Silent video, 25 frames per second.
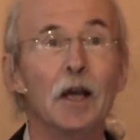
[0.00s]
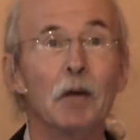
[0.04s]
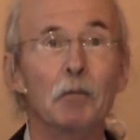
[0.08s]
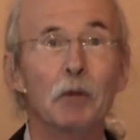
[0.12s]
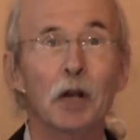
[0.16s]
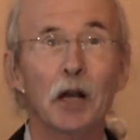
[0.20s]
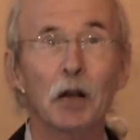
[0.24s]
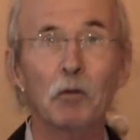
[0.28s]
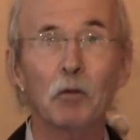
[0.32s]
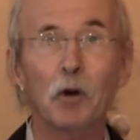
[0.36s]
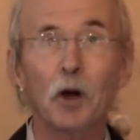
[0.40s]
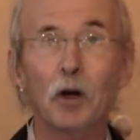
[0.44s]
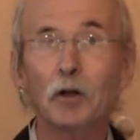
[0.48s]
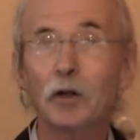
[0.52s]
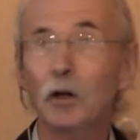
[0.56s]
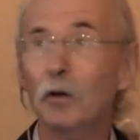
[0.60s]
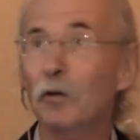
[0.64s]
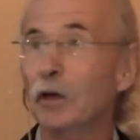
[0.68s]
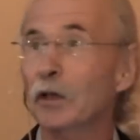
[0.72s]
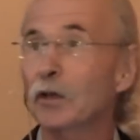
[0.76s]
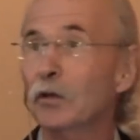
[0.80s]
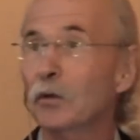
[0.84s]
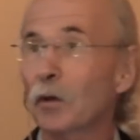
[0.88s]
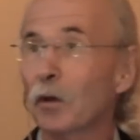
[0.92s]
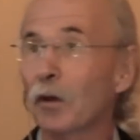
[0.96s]
But I won't go
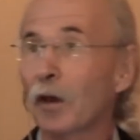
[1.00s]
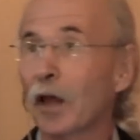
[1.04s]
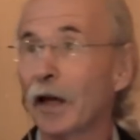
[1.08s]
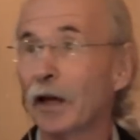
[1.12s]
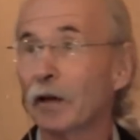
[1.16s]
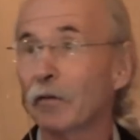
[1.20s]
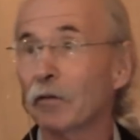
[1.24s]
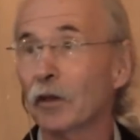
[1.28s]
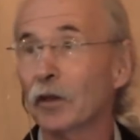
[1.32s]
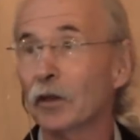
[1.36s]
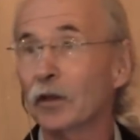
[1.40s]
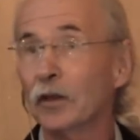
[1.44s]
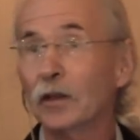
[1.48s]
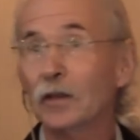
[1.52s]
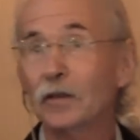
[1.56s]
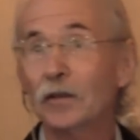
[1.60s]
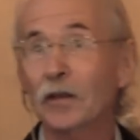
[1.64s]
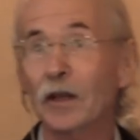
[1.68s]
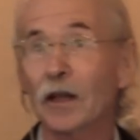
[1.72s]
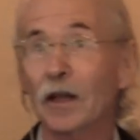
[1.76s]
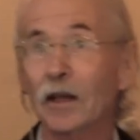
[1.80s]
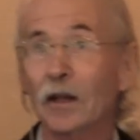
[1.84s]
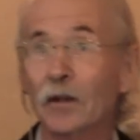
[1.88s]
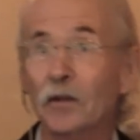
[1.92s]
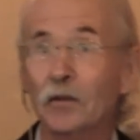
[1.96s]
into a lot of the
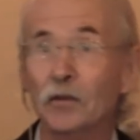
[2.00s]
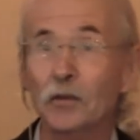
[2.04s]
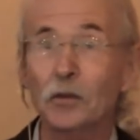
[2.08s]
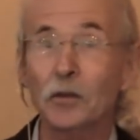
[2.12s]
details.